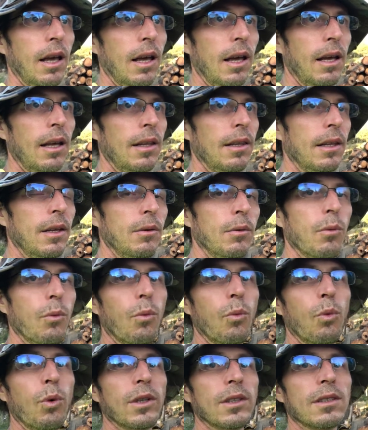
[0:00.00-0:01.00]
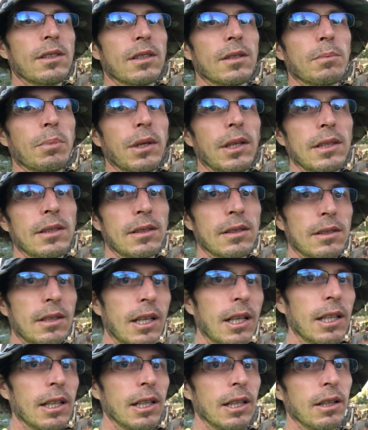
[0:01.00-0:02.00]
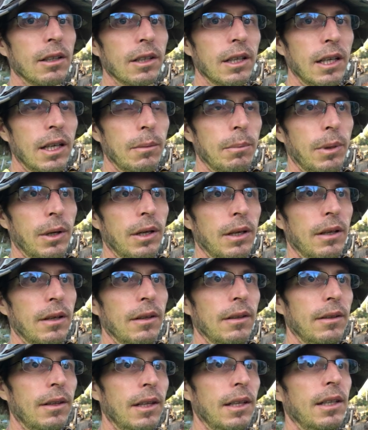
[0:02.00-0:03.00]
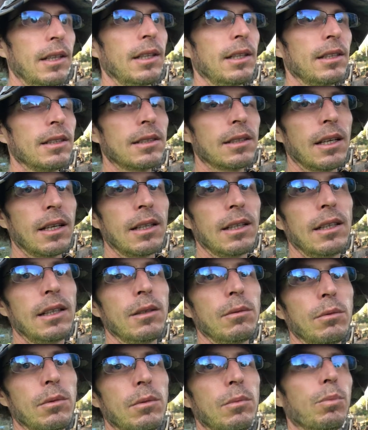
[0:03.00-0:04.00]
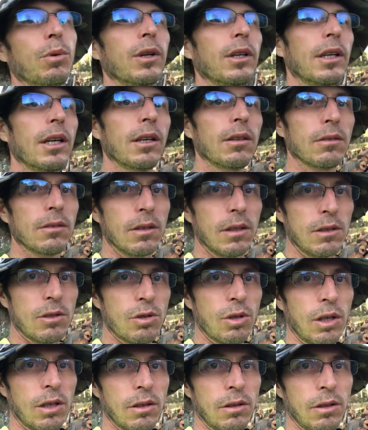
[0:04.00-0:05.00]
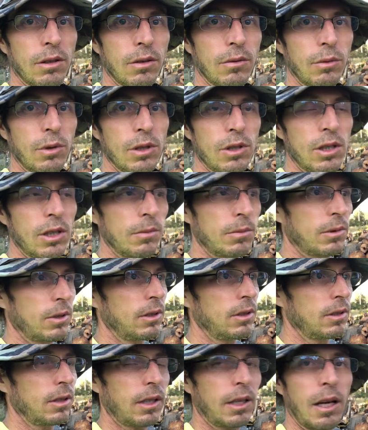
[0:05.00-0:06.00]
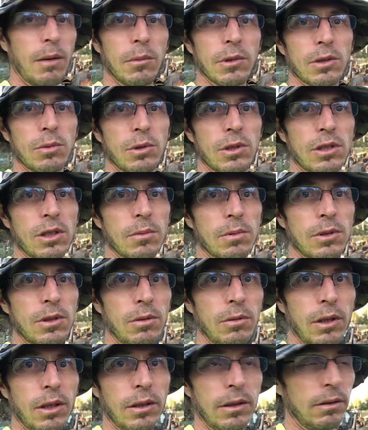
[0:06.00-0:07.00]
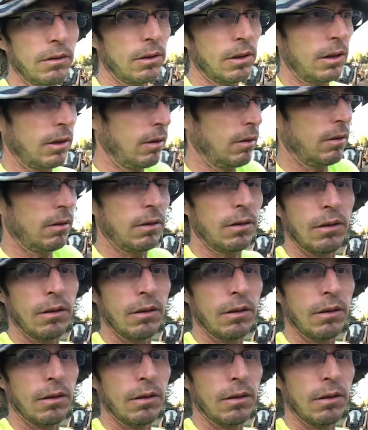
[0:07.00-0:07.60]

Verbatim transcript: And then once this place is cleared up, then he said he would bring out a truckload of wood chips. And he's like, how much wood chips do you want? And I was like,